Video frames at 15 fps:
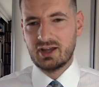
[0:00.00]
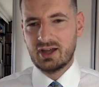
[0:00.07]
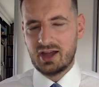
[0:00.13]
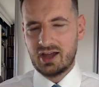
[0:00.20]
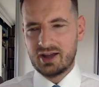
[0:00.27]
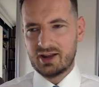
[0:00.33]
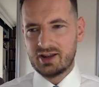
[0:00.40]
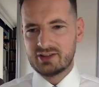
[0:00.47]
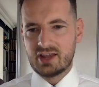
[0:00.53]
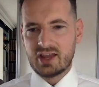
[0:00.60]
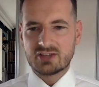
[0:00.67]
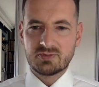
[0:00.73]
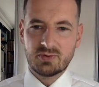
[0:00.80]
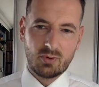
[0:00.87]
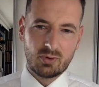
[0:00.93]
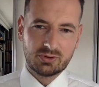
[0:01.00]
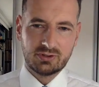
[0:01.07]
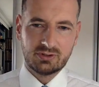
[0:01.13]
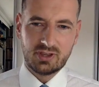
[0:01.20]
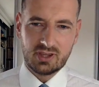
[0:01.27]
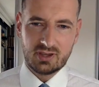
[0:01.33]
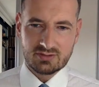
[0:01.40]
And they asked me, what do you
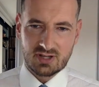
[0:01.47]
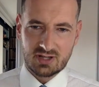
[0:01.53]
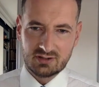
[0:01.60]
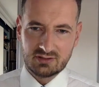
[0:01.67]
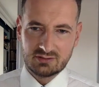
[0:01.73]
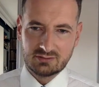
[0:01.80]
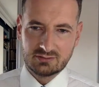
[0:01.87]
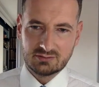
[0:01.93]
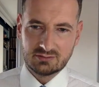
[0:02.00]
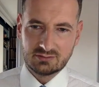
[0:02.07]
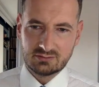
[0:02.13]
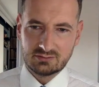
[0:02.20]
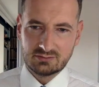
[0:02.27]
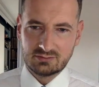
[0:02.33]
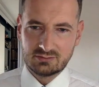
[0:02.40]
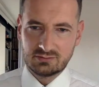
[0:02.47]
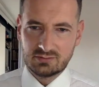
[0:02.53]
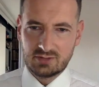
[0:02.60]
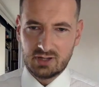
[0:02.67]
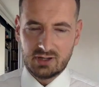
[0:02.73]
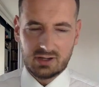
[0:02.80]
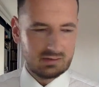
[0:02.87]
think? I was like,
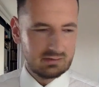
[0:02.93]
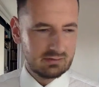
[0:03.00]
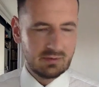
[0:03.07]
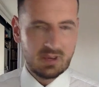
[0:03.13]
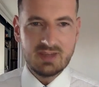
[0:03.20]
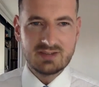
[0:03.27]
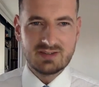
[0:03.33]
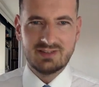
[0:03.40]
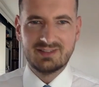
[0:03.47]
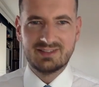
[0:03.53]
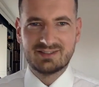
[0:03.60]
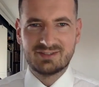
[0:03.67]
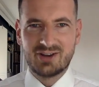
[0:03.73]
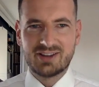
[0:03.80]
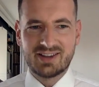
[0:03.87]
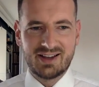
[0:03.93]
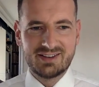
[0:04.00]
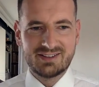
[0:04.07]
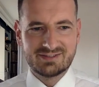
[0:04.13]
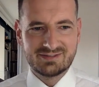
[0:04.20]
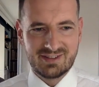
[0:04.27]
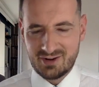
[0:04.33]
amazing. Like,
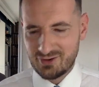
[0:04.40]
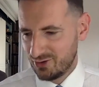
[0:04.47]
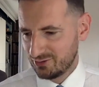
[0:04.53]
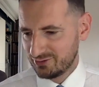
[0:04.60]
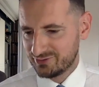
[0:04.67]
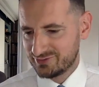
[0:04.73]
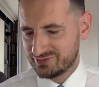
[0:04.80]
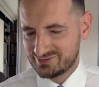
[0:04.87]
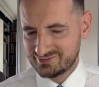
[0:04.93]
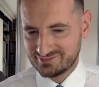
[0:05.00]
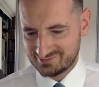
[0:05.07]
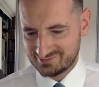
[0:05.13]
I love